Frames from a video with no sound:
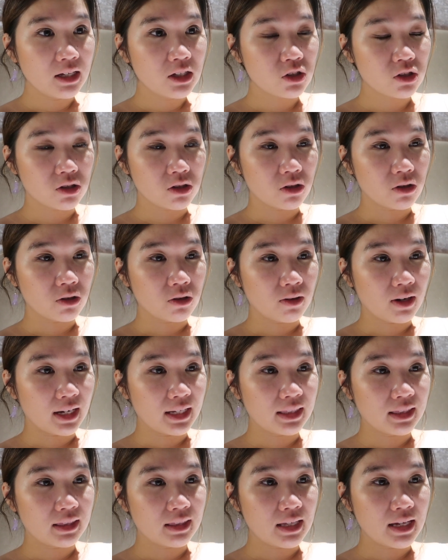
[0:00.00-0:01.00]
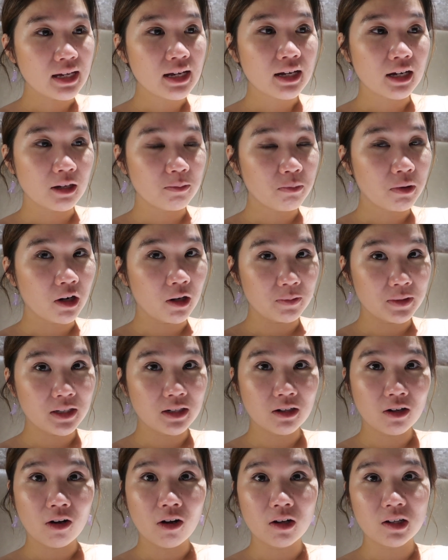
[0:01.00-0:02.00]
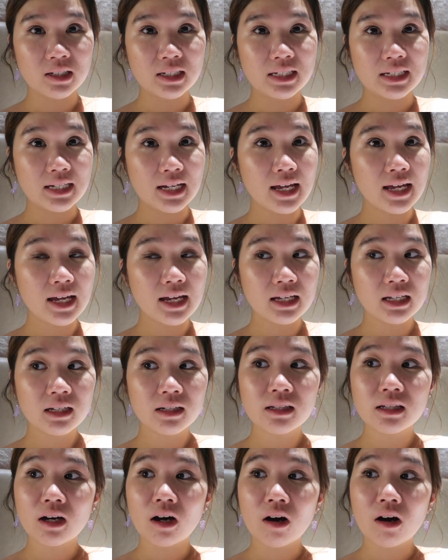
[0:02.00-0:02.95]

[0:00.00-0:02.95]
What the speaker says: So I think I'm probably gonna call it a day.